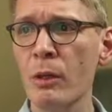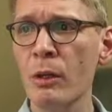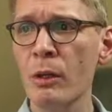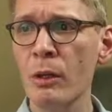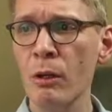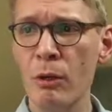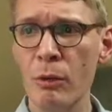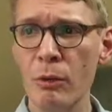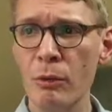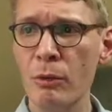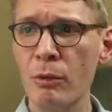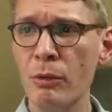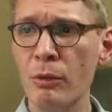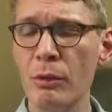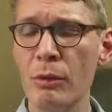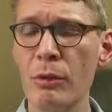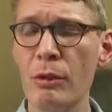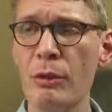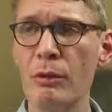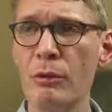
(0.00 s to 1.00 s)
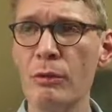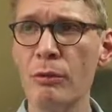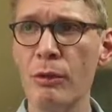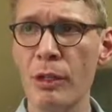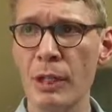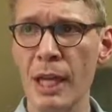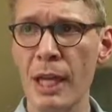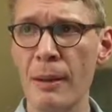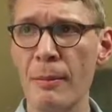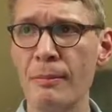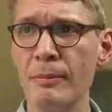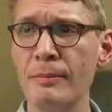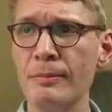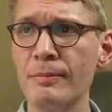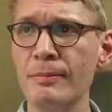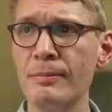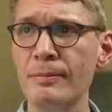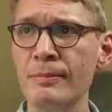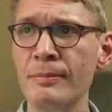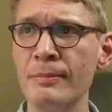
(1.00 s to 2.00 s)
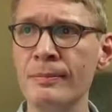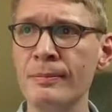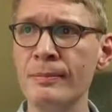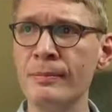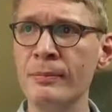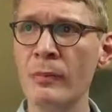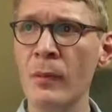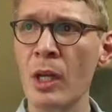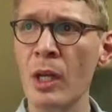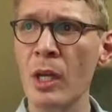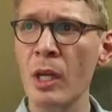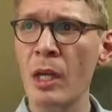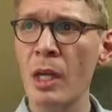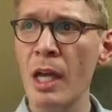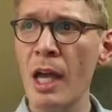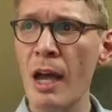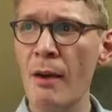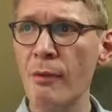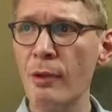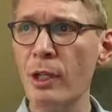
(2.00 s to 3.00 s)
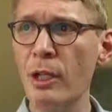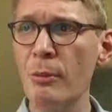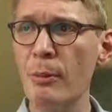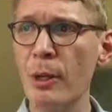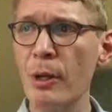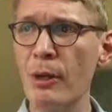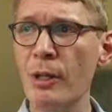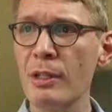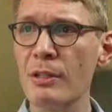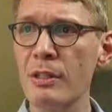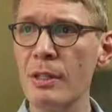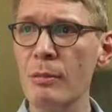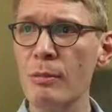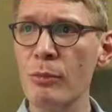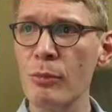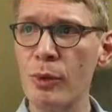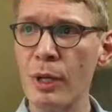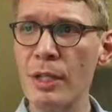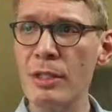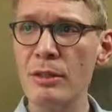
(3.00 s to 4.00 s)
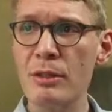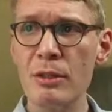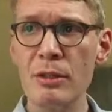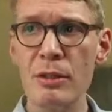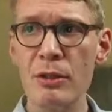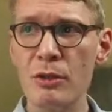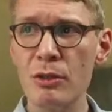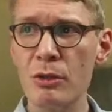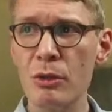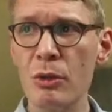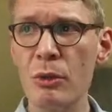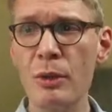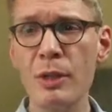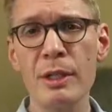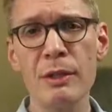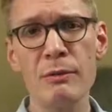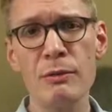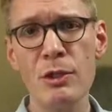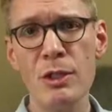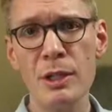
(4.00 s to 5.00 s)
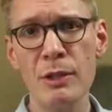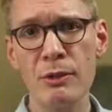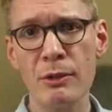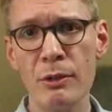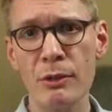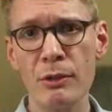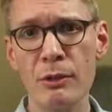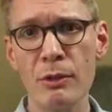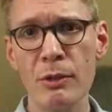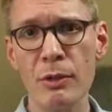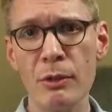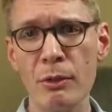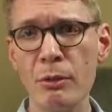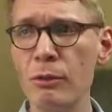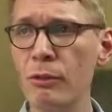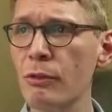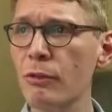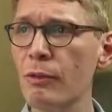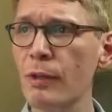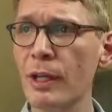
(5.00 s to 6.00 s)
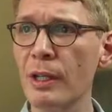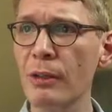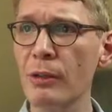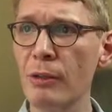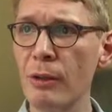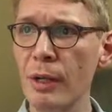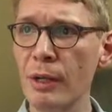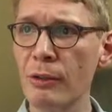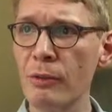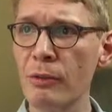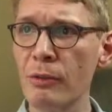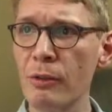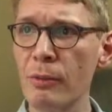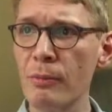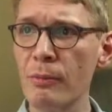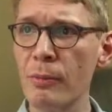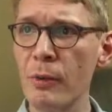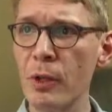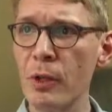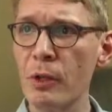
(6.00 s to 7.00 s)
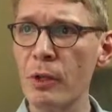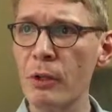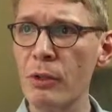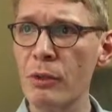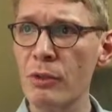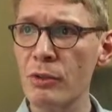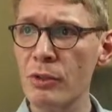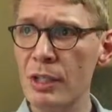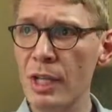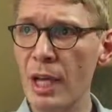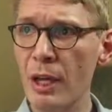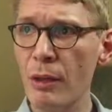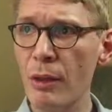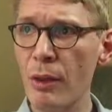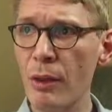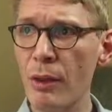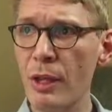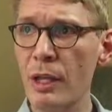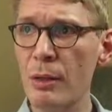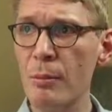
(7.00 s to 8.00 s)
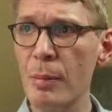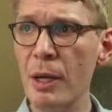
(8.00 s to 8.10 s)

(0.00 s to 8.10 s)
Cone, again, African Americans embraced the story of Jesus, the crucified Christ, whose death they